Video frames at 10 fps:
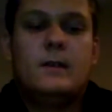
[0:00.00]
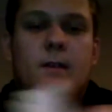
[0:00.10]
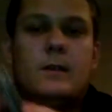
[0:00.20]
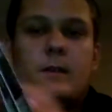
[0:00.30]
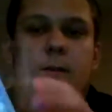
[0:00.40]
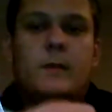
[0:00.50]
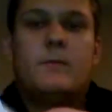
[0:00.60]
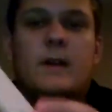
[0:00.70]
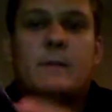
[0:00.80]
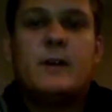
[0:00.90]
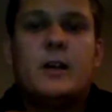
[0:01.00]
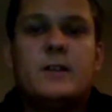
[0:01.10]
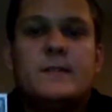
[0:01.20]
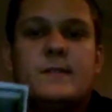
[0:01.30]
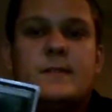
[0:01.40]
3
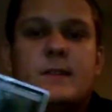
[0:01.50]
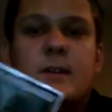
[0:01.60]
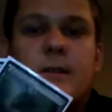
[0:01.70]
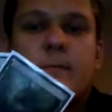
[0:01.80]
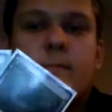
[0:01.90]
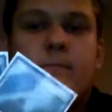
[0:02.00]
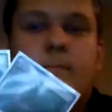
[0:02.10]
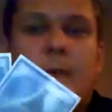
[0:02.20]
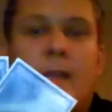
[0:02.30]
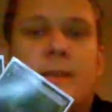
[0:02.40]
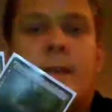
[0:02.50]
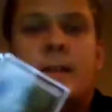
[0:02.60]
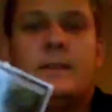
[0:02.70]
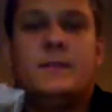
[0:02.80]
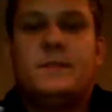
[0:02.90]
Quagmires to man land
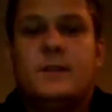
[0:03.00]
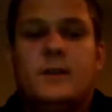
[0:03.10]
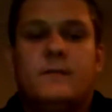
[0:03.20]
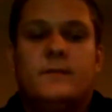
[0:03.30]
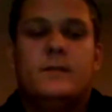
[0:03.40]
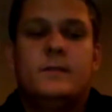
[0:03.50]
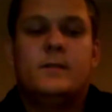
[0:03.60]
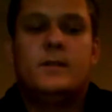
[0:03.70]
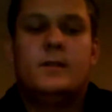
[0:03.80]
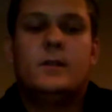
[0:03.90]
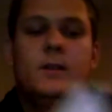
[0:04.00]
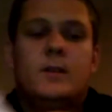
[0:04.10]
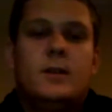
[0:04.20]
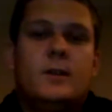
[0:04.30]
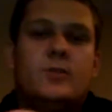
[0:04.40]
and kill stuff.
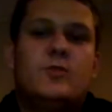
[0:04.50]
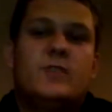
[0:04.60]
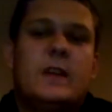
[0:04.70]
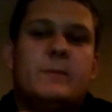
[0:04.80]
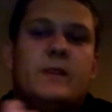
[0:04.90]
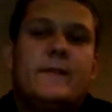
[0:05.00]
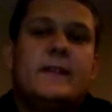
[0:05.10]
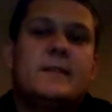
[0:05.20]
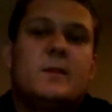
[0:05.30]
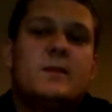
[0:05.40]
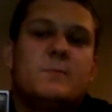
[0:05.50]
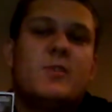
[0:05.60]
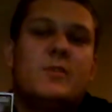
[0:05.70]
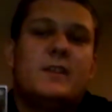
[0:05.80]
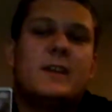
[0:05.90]
2 Shambling Vent. This card's
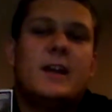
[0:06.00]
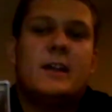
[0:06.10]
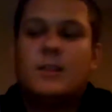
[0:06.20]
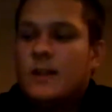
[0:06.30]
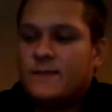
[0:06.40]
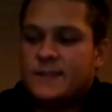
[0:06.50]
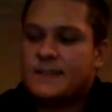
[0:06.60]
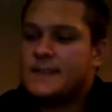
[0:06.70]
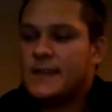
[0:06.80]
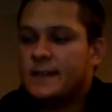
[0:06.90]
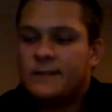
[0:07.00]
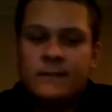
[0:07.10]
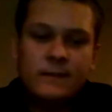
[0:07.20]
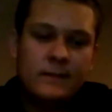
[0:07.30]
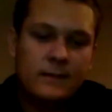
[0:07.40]
broken. Gaining life is insane.
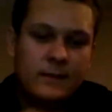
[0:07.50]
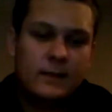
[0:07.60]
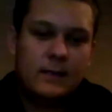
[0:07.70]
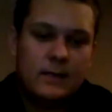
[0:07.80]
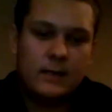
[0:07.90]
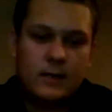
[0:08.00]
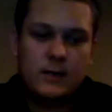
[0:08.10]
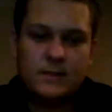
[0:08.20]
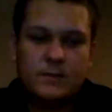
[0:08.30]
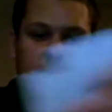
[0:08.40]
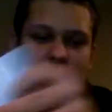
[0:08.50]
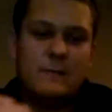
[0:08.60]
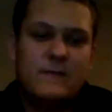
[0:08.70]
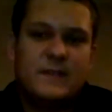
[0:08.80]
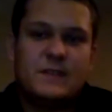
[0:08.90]
2
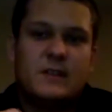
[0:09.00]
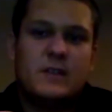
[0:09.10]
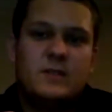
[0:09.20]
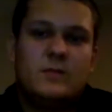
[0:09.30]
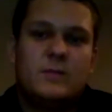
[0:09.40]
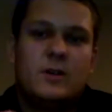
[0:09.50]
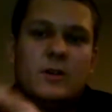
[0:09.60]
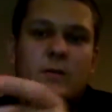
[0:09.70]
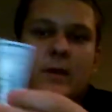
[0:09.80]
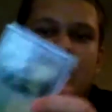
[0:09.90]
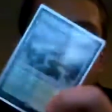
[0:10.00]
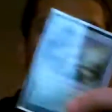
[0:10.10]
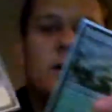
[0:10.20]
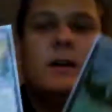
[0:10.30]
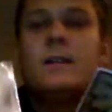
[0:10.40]
Canopy Vista to go
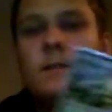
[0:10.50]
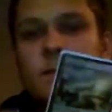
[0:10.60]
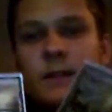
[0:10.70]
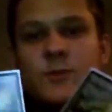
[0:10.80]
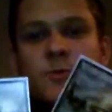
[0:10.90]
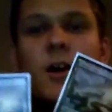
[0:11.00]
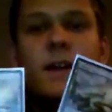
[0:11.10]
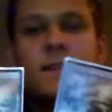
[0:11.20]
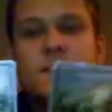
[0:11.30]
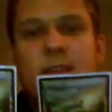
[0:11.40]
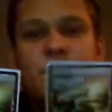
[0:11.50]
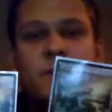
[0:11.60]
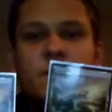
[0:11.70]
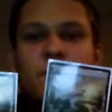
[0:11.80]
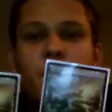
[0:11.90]
get... like drawing this
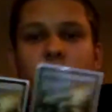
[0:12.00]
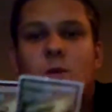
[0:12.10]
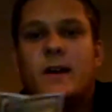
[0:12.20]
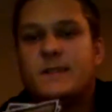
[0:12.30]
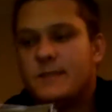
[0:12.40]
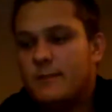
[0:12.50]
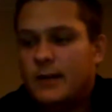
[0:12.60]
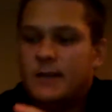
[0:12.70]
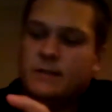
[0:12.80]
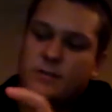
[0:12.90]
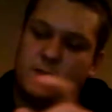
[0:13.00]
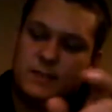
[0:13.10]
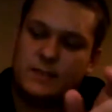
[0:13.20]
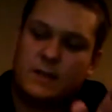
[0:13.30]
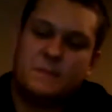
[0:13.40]
after an Evolving Wilds is great just
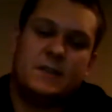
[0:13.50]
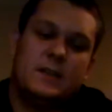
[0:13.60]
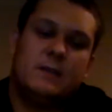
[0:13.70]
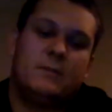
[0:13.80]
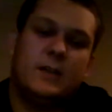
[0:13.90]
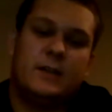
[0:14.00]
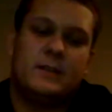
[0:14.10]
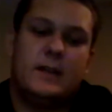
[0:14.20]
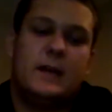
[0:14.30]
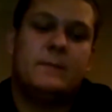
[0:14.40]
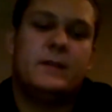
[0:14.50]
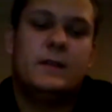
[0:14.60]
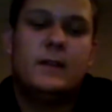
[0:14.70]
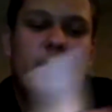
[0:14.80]
because it comes into play untapped.